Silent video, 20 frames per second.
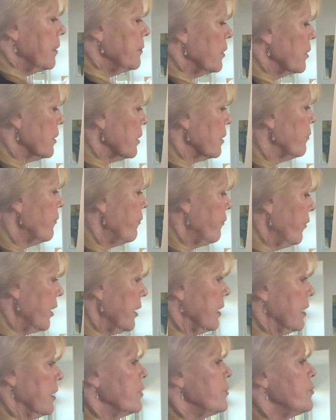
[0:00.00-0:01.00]
going to
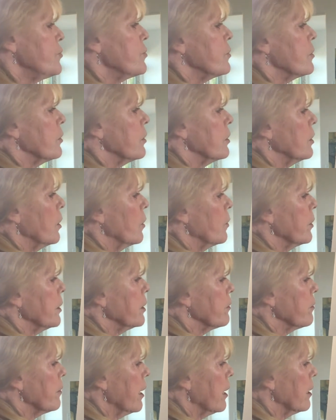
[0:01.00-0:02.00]
finish going
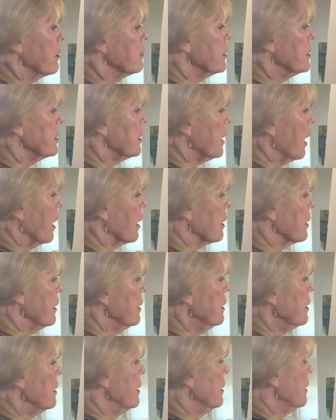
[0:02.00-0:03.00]
around
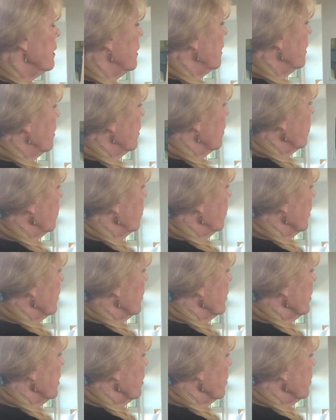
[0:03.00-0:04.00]
Sally
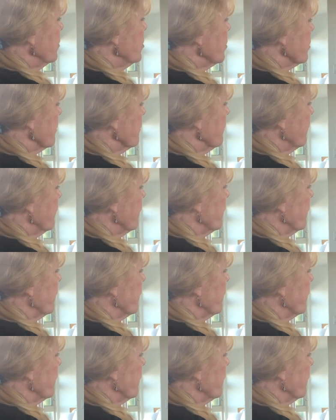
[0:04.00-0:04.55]
with the ocean.